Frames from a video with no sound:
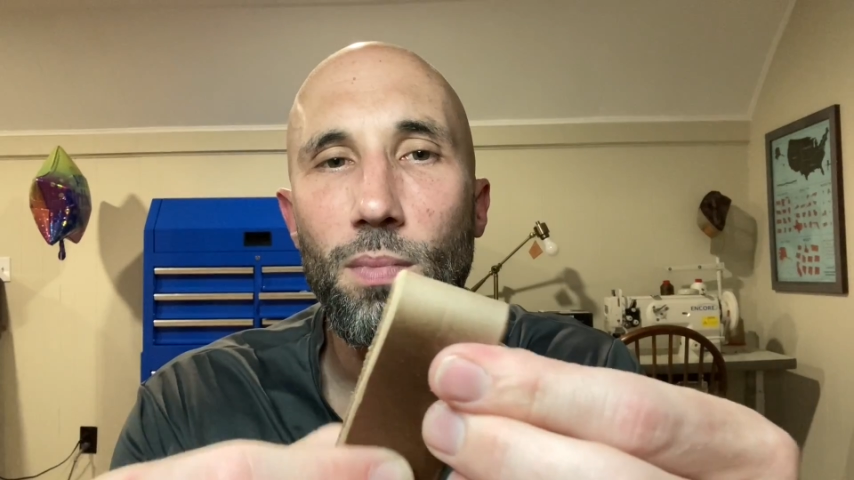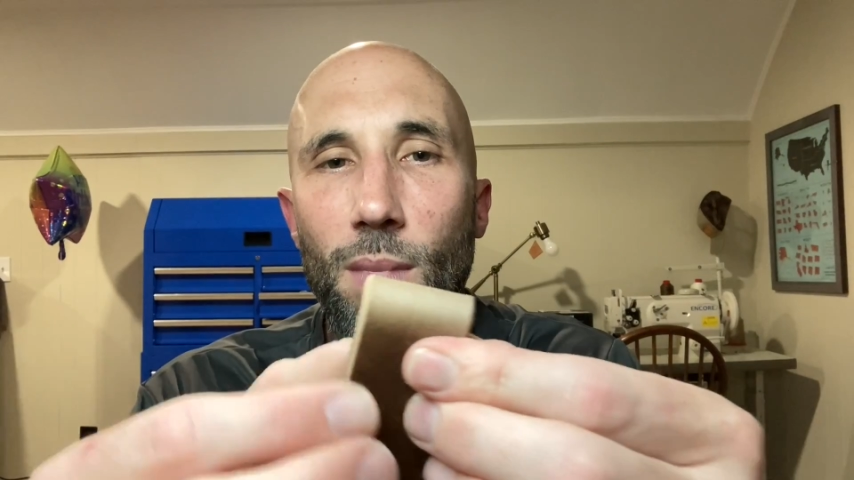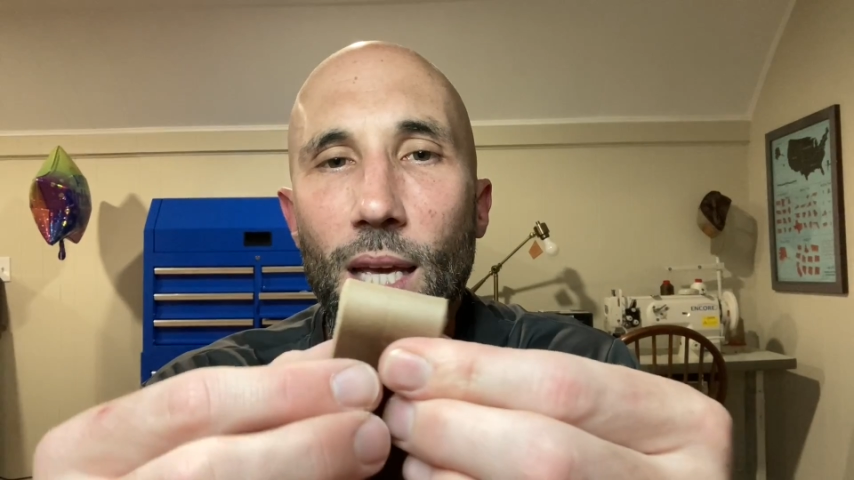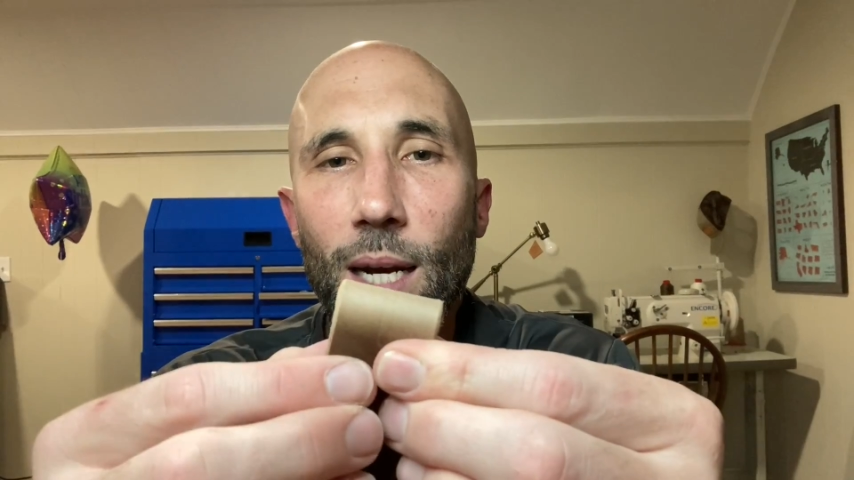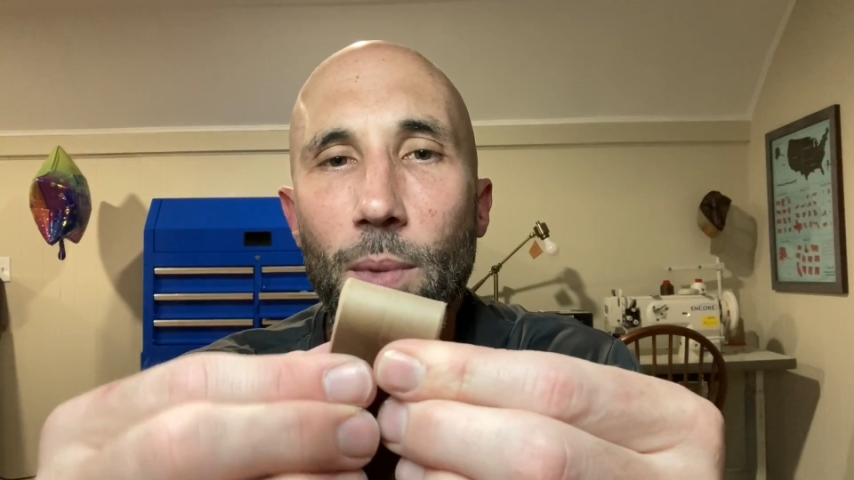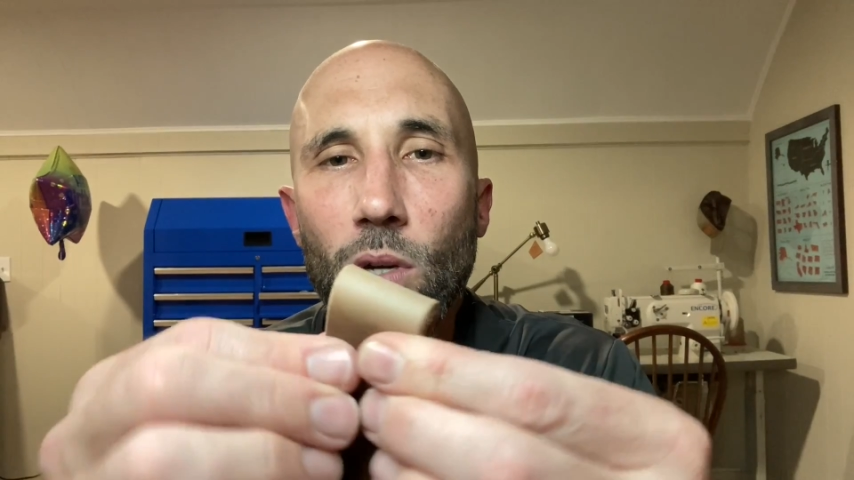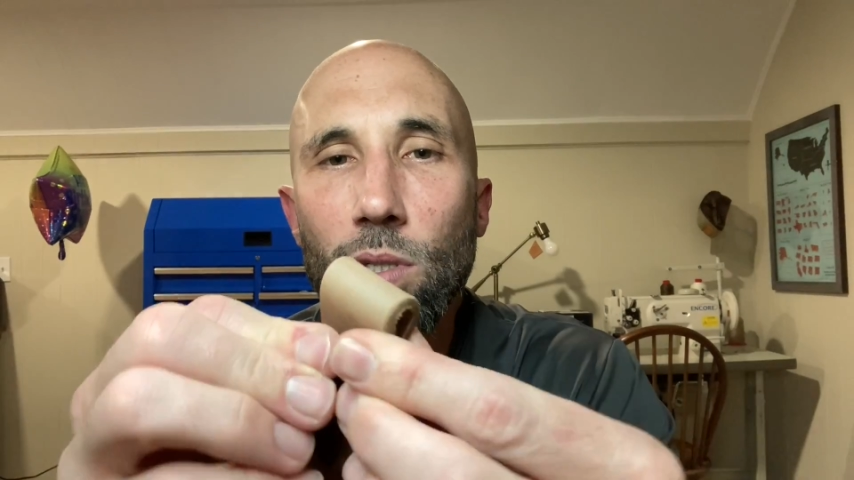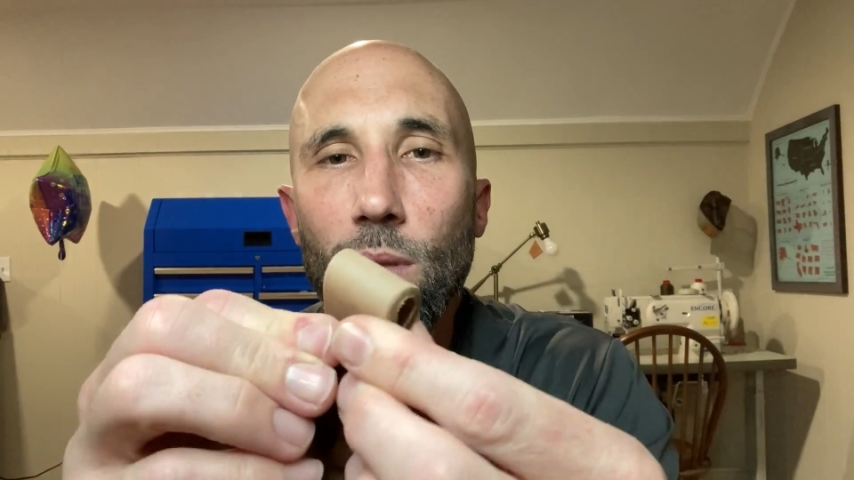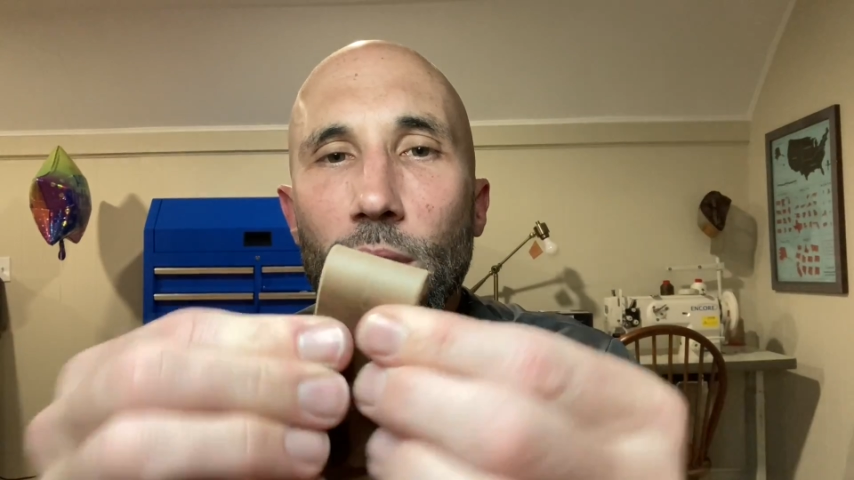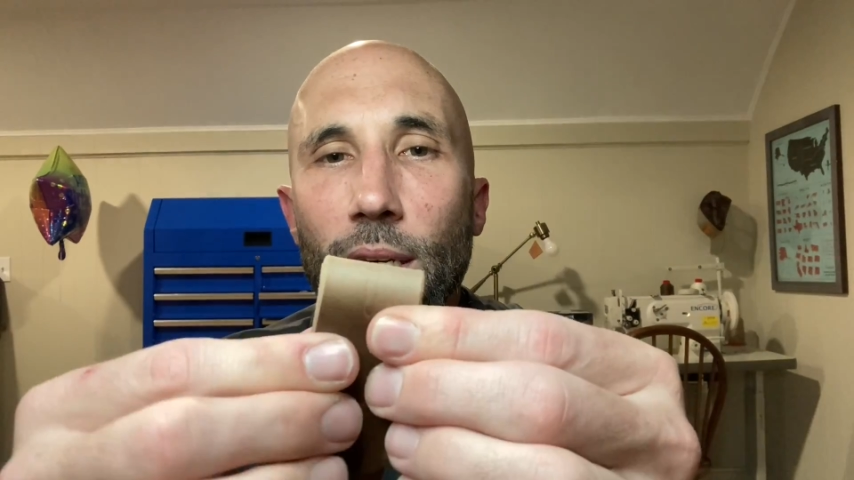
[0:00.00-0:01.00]
And I'm also
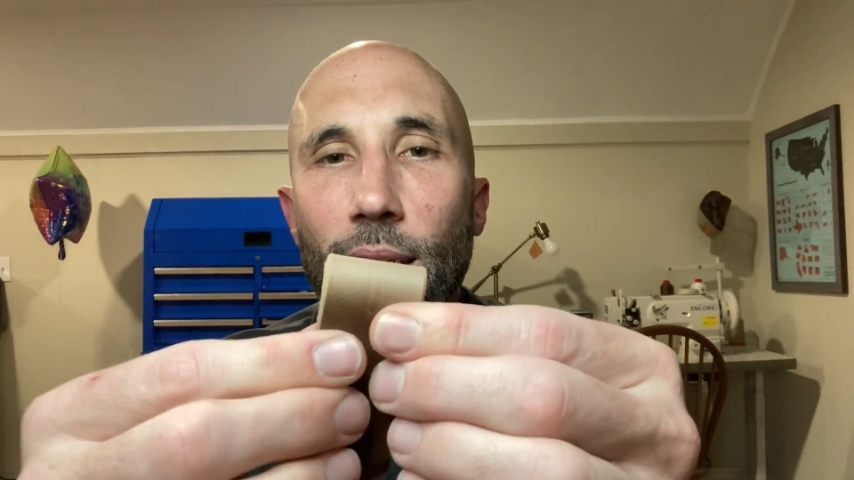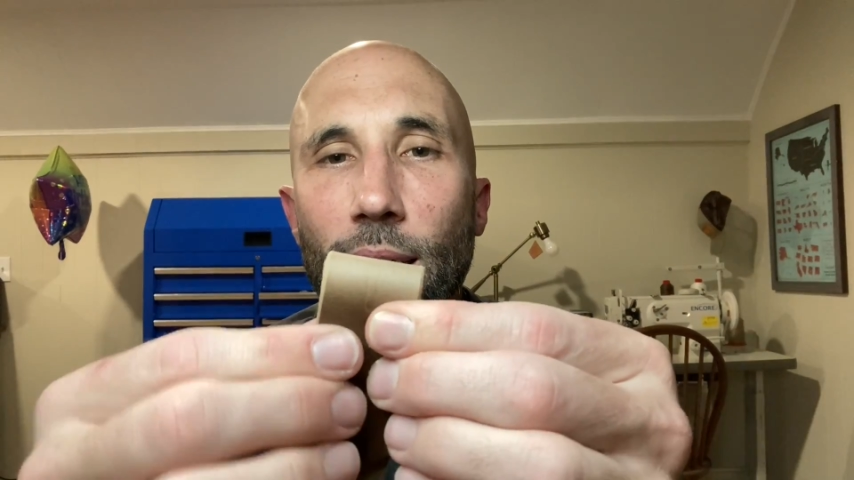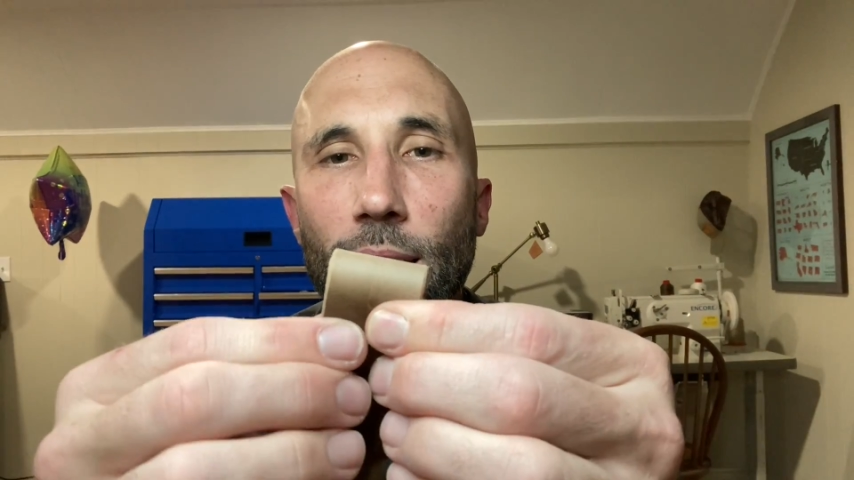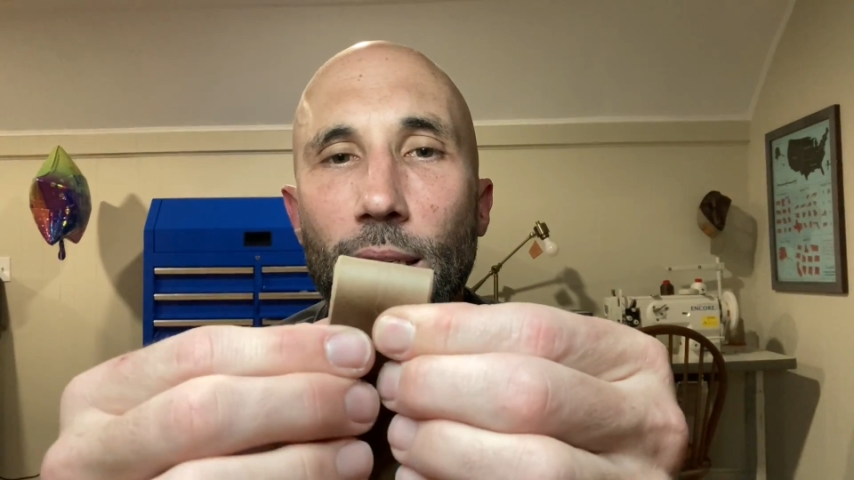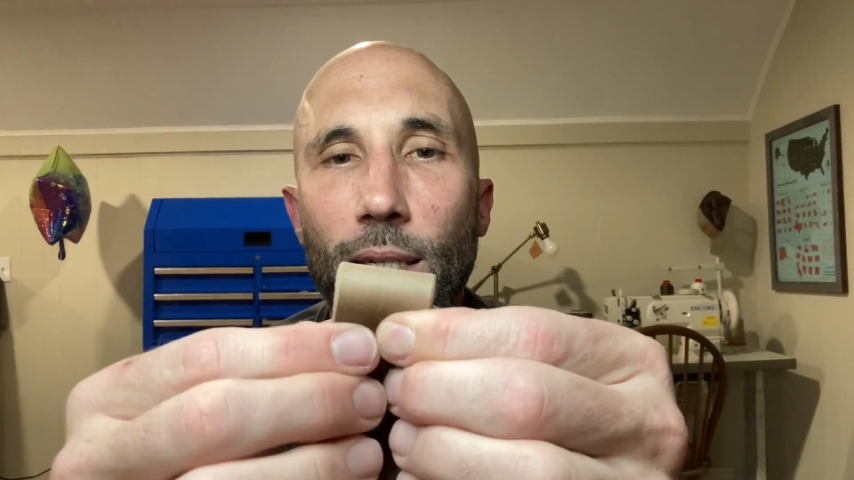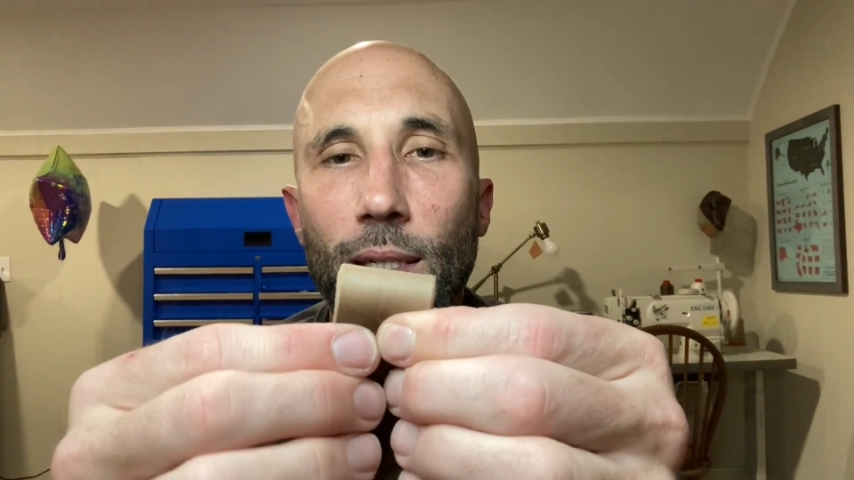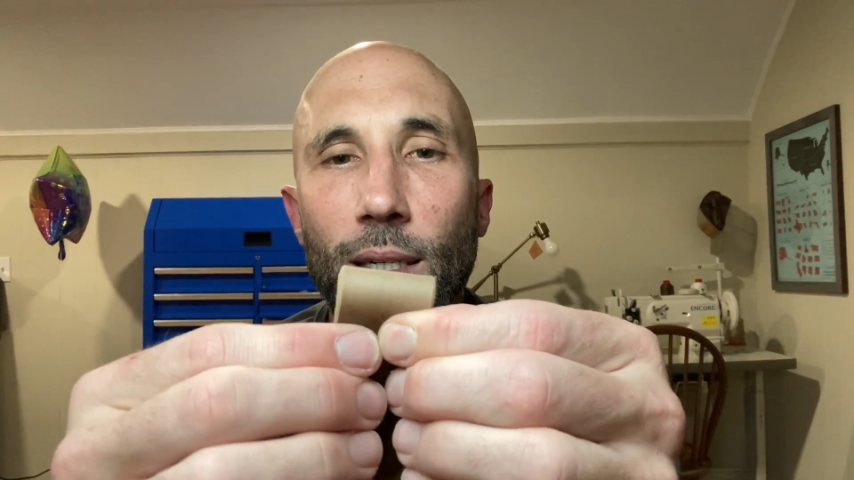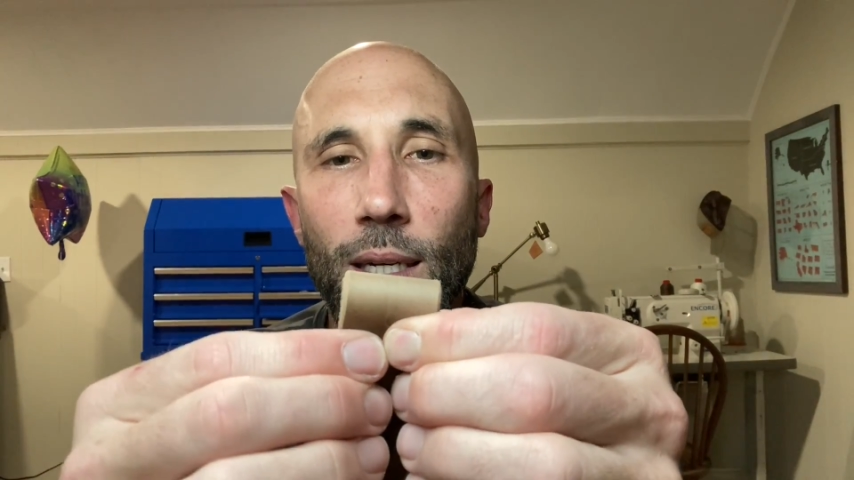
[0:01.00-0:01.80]
looking here,